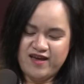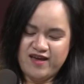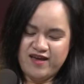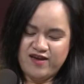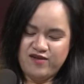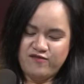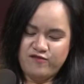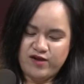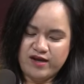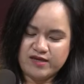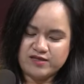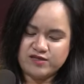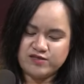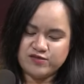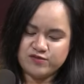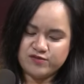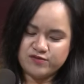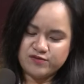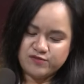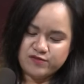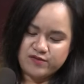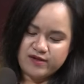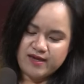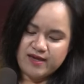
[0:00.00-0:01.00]
Right,
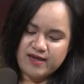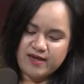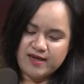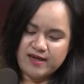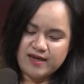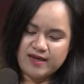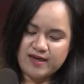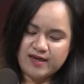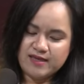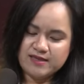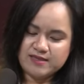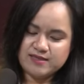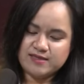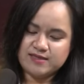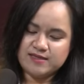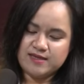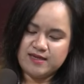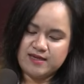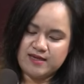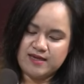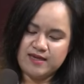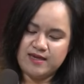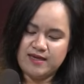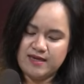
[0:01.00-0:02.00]
so it's
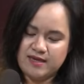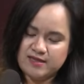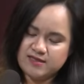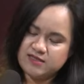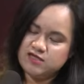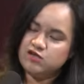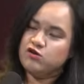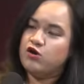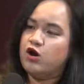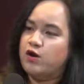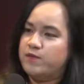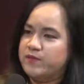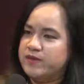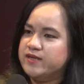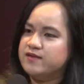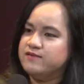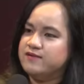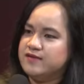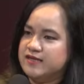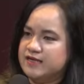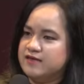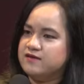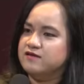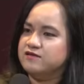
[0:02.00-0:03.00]
a
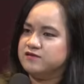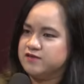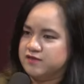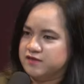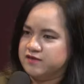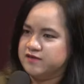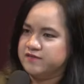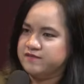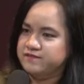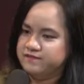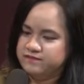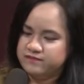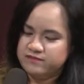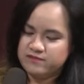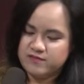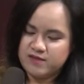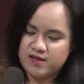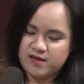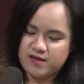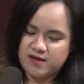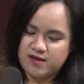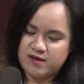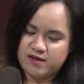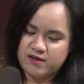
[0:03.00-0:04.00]
common legal term.
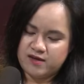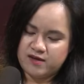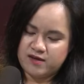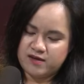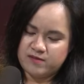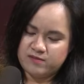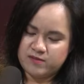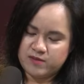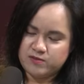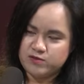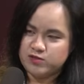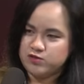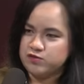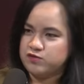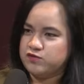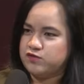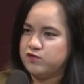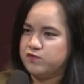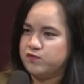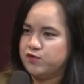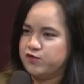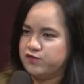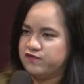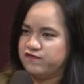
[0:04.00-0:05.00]
I'm sure
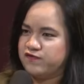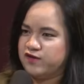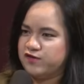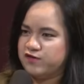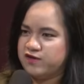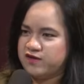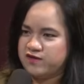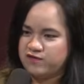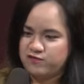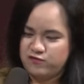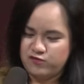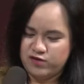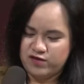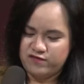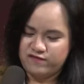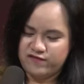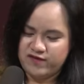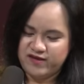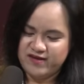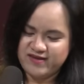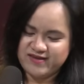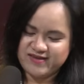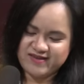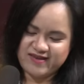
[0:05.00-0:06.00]
you're both very well
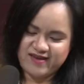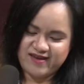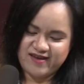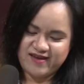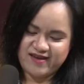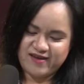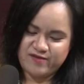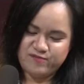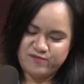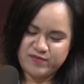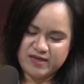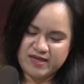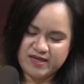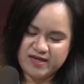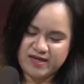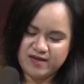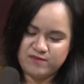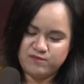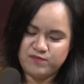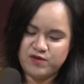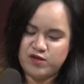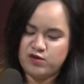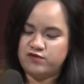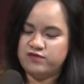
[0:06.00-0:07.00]
versed,
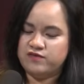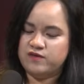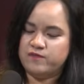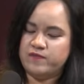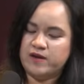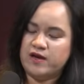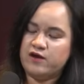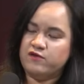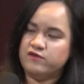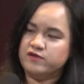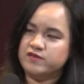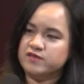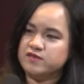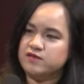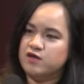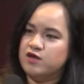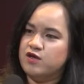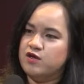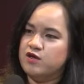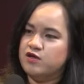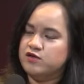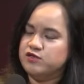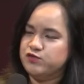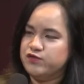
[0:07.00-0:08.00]
meaning beyond the powers.
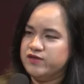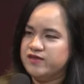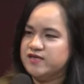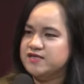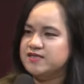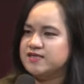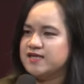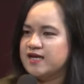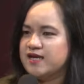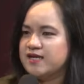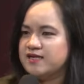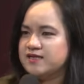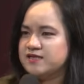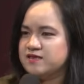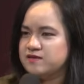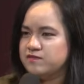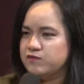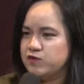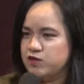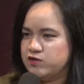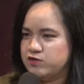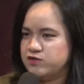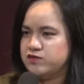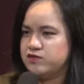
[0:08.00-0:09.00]
So in this case,
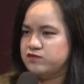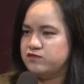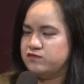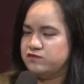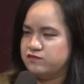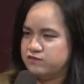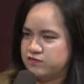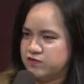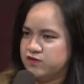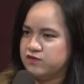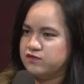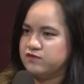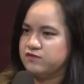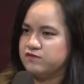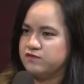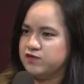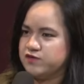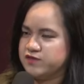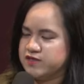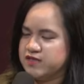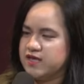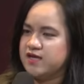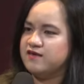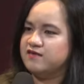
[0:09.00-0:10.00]
because
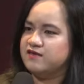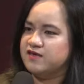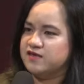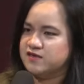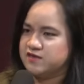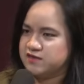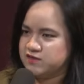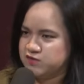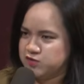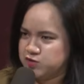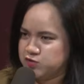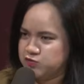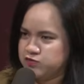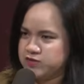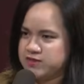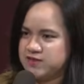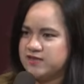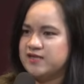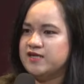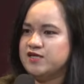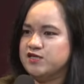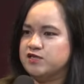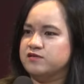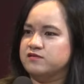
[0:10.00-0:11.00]
you're saying it's
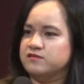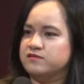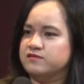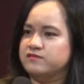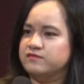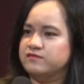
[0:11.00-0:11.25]
jurisdictional,